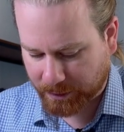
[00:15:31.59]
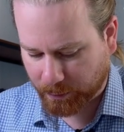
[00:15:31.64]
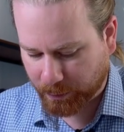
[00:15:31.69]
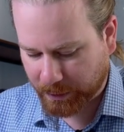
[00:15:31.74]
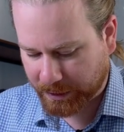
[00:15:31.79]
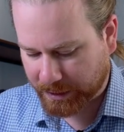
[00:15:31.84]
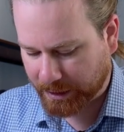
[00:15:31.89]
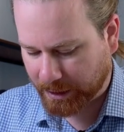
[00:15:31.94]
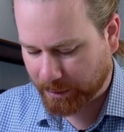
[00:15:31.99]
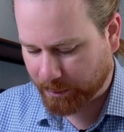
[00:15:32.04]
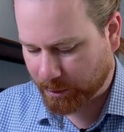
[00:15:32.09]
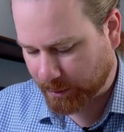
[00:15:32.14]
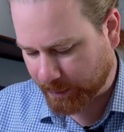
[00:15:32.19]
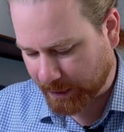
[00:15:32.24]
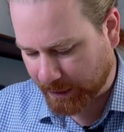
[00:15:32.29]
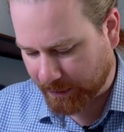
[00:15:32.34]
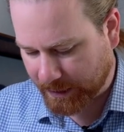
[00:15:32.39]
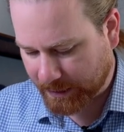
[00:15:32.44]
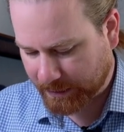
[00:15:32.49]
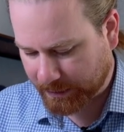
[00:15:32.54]
So which statement
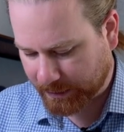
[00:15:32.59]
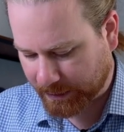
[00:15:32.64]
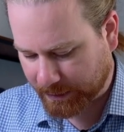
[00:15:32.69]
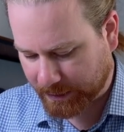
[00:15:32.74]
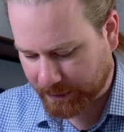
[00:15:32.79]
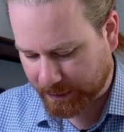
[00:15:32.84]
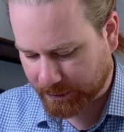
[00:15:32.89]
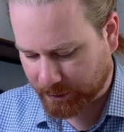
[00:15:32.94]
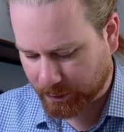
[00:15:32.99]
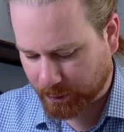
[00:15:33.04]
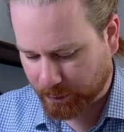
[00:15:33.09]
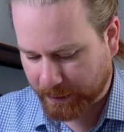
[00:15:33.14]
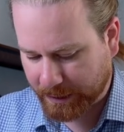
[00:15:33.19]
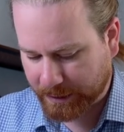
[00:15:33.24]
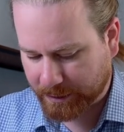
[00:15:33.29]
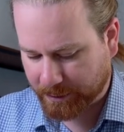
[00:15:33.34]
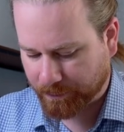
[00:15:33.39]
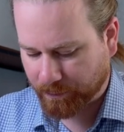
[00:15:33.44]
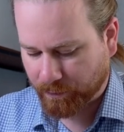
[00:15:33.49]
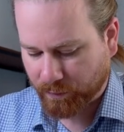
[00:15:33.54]
about acids is
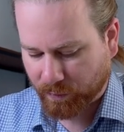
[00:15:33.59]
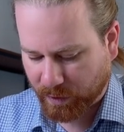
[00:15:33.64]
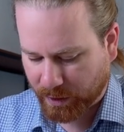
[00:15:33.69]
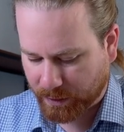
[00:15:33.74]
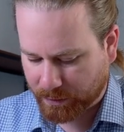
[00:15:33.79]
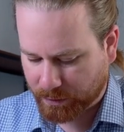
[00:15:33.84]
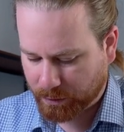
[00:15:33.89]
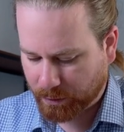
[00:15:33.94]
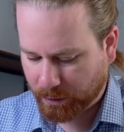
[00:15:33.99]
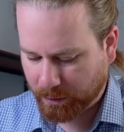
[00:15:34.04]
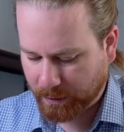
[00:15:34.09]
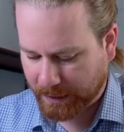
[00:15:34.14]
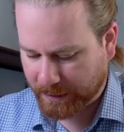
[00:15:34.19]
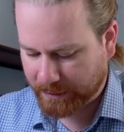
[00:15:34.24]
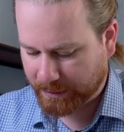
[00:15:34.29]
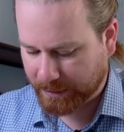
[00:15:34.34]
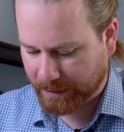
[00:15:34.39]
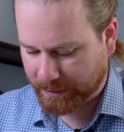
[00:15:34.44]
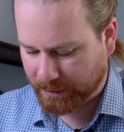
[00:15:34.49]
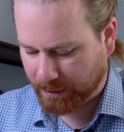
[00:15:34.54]
correct? A strong
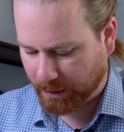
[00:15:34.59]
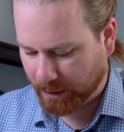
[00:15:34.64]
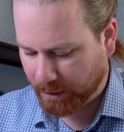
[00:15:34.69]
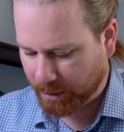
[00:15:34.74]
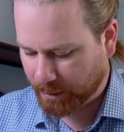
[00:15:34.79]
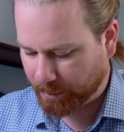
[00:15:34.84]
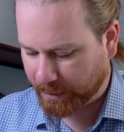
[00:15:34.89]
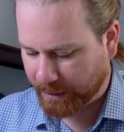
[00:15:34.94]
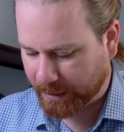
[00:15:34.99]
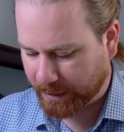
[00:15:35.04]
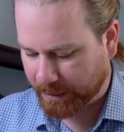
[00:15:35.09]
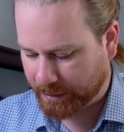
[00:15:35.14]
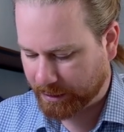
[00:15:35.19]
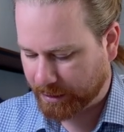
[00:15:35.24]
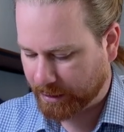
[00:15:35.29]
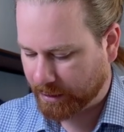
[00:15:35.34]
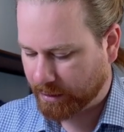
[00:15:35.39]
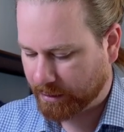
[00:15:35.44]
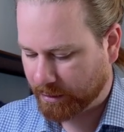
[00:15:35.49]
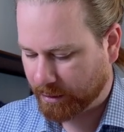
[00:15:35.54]
acid has a higher
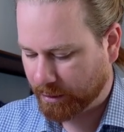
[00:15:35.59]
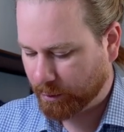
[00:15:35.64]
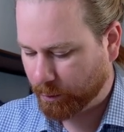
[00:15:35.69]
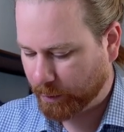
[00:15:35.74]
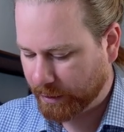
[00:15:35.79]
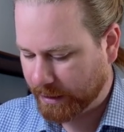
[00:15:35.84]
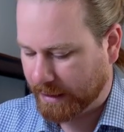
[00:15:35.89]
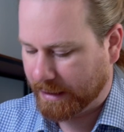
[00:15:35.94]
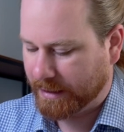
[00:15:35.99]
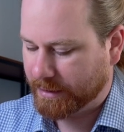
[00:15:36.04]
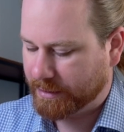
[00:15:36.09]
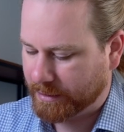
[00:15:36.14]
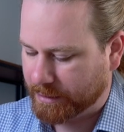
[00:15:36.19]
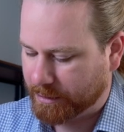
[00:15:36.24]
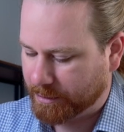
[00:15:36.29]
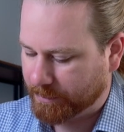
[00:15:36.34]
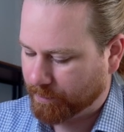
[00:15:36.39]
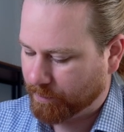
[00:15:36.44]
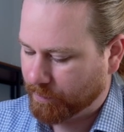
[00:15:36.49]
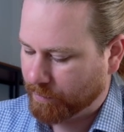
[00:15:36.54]
pH than a weak
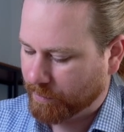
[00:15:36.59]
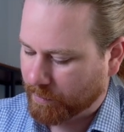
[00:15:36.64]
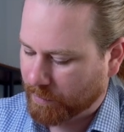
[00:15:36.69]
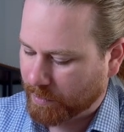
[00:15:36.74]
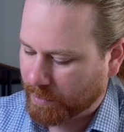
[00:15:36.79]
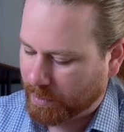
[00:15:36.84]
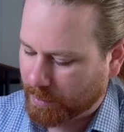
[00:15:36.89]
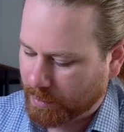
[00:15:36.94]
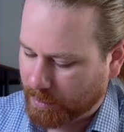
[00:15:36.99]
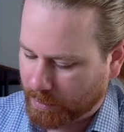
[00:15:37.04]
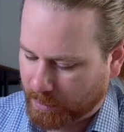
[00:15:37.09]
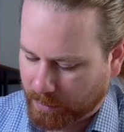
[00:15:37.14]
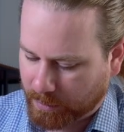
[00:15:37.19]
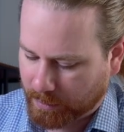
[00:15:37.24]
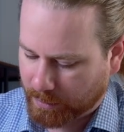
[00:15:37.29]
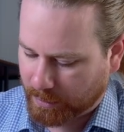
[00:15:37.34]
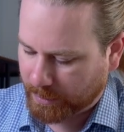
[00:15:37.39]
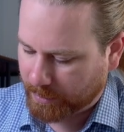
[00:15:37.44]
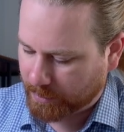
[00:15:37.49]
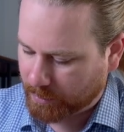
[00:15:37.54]
acid.
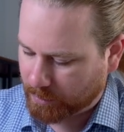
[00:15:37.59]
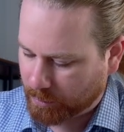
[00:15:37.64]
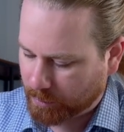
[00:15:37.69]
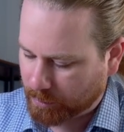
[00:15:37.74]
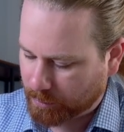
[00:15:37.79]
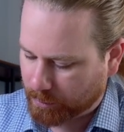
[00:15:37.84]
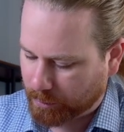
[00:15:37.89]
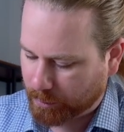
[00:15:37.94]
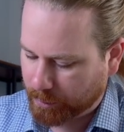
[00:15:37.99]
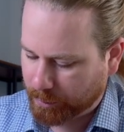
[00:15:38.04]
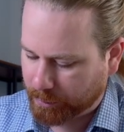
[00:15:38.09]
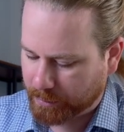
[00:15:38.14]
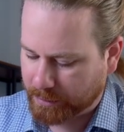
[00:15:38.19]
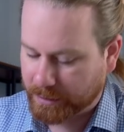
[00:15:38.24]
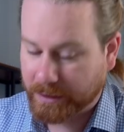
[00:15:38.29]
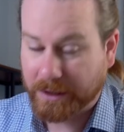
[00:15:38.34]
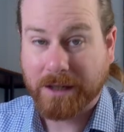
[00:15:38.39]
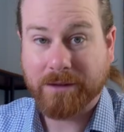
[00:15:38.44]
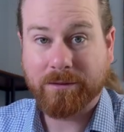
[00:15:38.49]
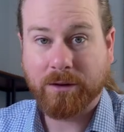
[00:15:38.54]
That is not true.
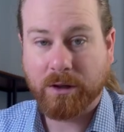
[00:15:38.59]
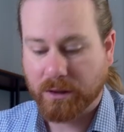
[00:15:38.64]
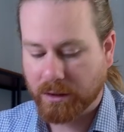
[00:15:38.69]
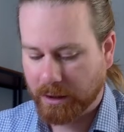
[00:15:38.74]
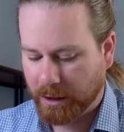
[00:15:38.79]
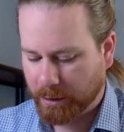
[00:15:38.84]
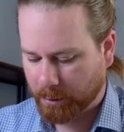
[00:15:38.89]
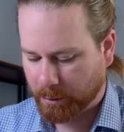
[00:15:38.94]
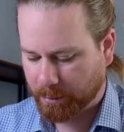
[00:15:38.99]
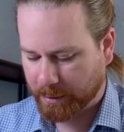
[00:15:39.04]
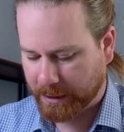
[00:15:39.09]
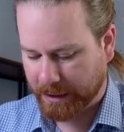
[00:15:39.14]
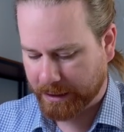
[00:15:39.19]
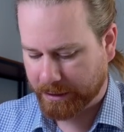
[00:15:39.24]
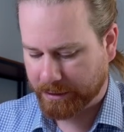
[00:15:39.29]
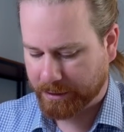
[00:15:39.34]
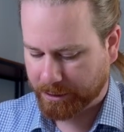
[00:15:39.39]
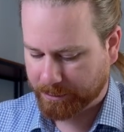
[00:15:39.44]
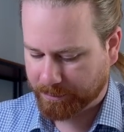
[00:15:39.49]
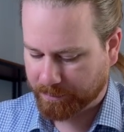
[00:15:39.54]
It's going to have a lower
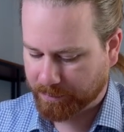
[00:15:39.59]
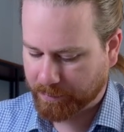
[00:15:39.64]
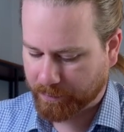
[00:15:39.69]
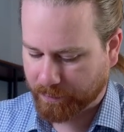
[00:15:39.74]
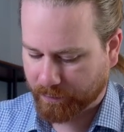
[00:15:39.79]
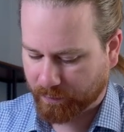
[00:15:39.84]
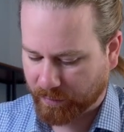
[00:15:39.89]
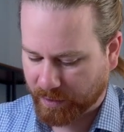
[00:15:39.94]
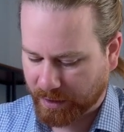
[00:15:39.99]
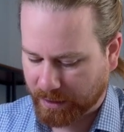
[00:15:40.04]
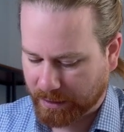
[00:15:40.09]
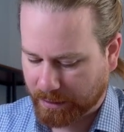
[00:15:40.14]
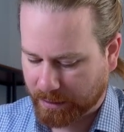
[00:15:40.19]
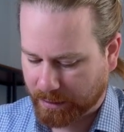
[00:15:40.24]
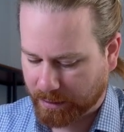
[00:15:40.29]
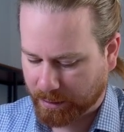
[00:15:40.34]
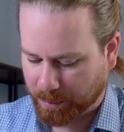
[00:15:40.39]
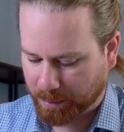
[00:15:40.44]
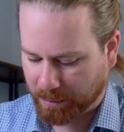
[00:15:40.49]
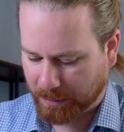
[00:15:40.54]
pH.
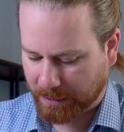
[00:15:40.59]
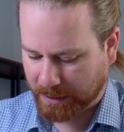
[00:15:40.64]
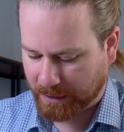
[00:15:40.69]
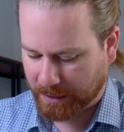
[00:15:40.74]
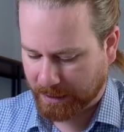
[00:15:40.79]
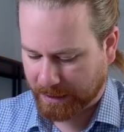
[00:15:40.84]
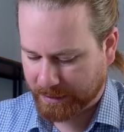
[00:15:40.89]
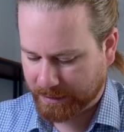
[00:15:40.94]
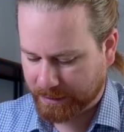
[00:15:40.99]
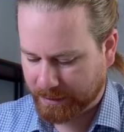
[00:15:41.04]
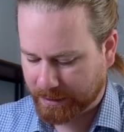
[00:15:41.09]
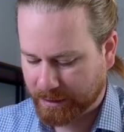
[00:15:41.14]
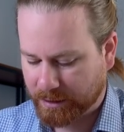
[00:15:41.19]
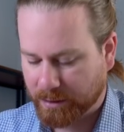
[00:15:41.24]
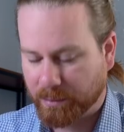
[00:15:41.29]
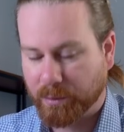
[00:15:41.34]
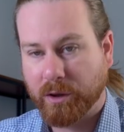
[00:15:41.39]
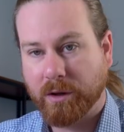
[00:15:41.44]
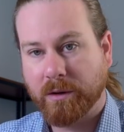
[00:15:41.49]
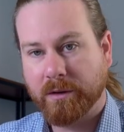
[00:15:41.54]
An acid
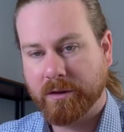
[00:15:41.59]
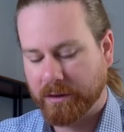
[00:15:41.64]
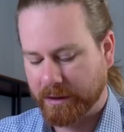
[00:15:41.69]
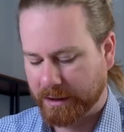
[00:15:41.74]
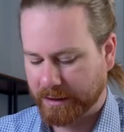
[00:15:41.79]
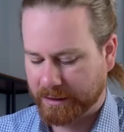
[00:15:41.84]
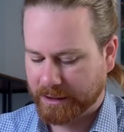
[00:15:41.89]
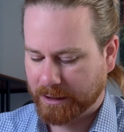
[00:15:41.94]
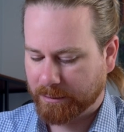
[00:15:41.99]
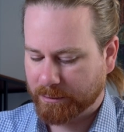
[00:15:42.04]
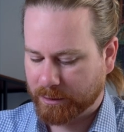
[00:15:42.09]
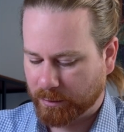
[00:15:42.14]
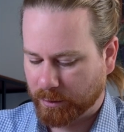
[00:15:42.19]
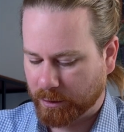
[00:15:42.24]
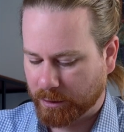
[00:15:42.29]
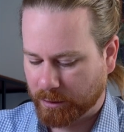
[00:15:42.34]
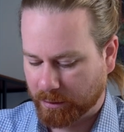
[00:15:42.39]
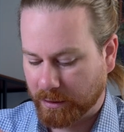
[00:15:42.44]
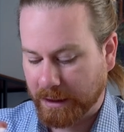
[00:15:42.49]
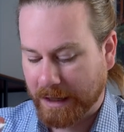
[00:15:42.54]
is a proton acceptor.
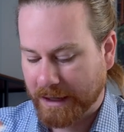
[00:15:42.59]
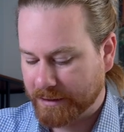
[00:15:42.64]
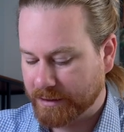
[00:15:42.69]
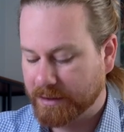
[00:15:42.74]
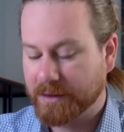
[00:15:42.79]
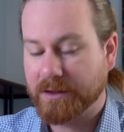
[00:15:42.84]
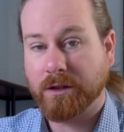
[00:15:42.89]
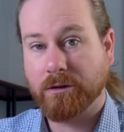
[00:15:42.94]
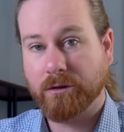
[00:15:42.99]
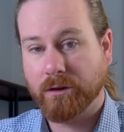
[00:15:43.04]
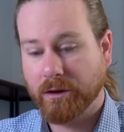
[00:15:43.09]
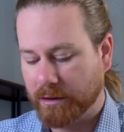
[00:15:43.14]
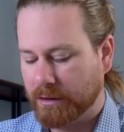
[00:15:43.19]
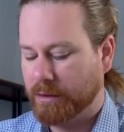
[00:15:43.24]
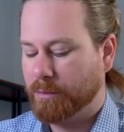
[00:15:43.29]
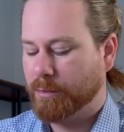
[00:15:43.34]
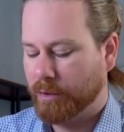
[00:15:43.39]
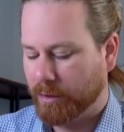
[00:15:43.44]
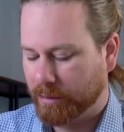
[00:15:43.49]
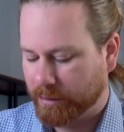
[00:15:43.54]
Well, acids are
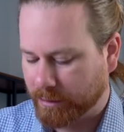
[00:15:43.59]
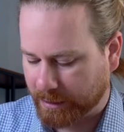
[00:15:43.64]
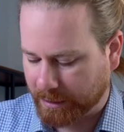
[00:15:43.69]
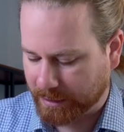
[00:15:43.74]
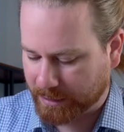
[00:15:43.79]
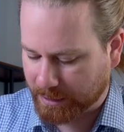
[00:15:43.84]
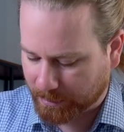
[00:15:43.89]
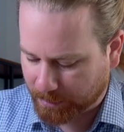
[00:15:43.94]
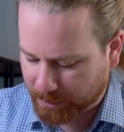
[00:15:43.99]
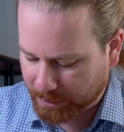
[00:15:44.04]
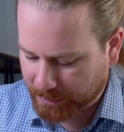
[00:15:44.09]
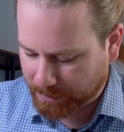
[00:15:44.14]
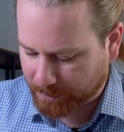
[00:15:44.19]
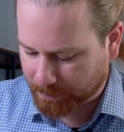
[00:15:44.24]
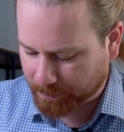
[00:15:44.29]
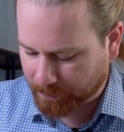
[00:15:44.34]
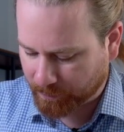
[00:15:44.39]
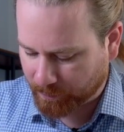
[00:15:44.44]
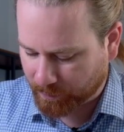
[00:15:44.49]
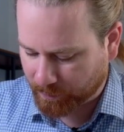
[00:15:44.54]
not proton acceptors.